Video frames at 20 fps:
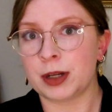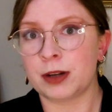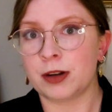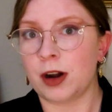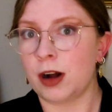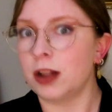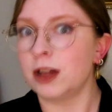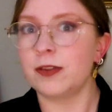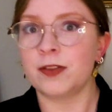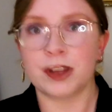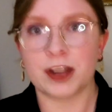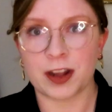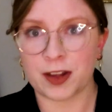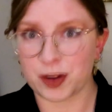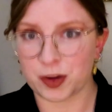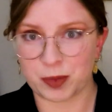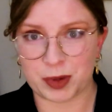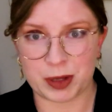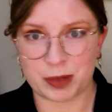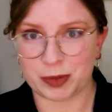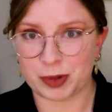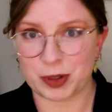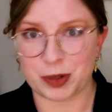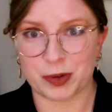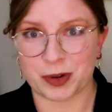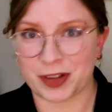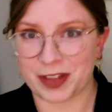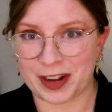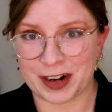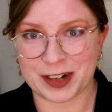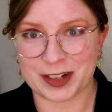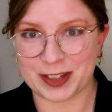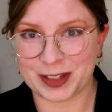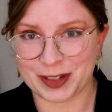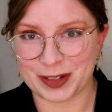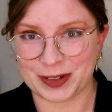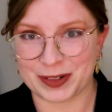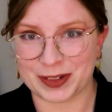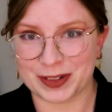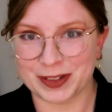about all of the other people who were there
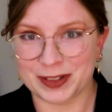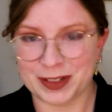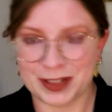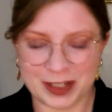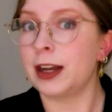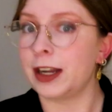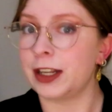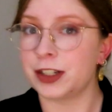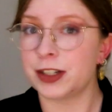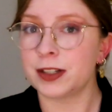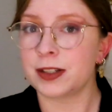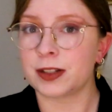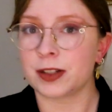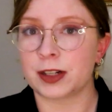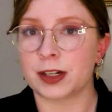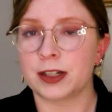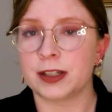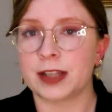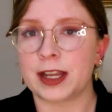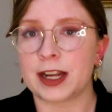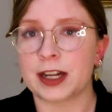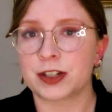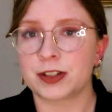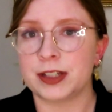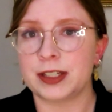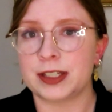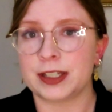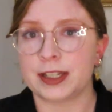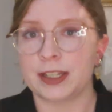too. I just learned they actually